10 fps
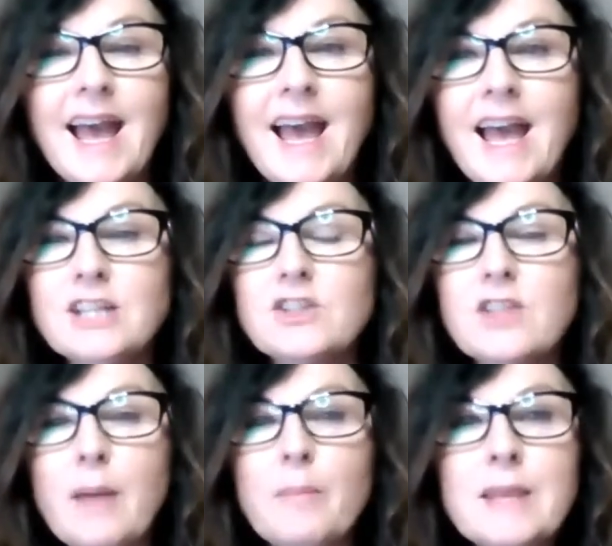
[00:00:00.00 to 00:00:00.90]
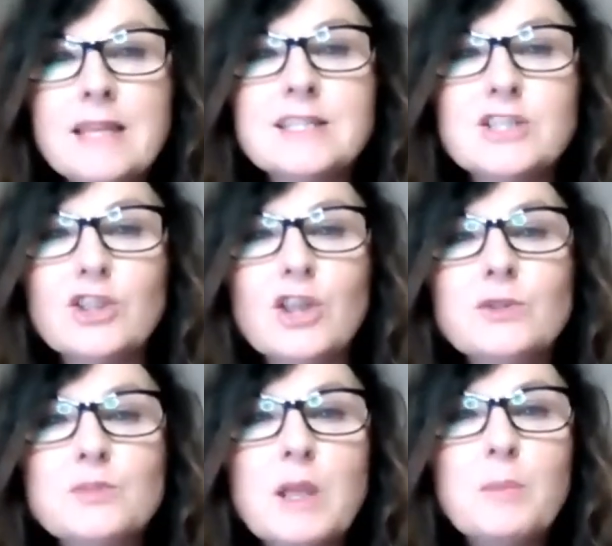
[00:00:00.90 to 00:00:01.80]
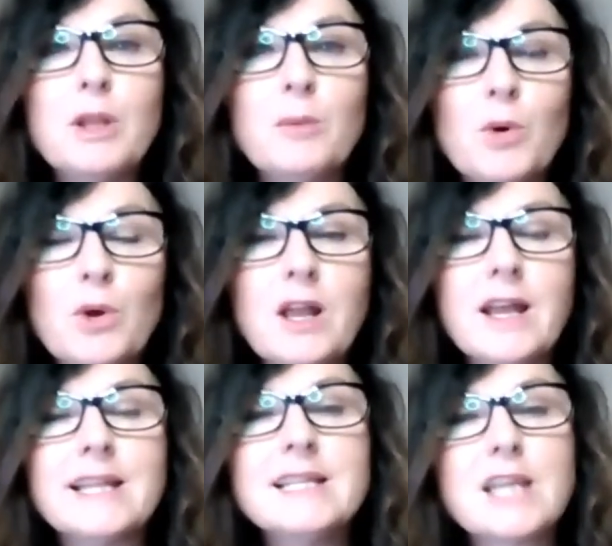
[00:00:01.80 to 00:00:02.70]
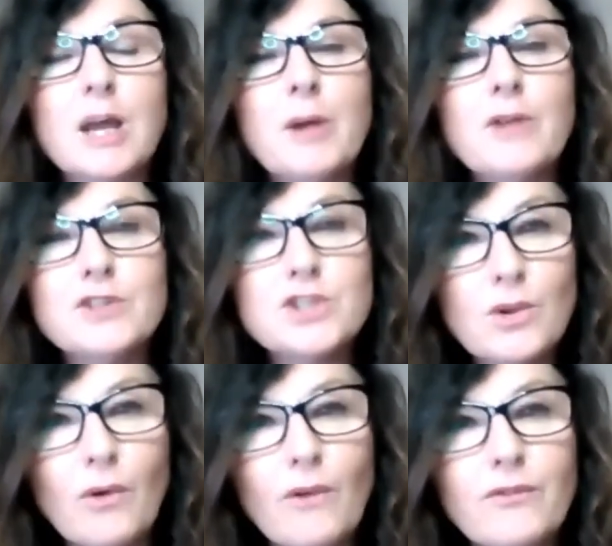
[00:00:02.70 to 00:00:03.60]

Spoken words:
And that means that those people are more likely to come over to your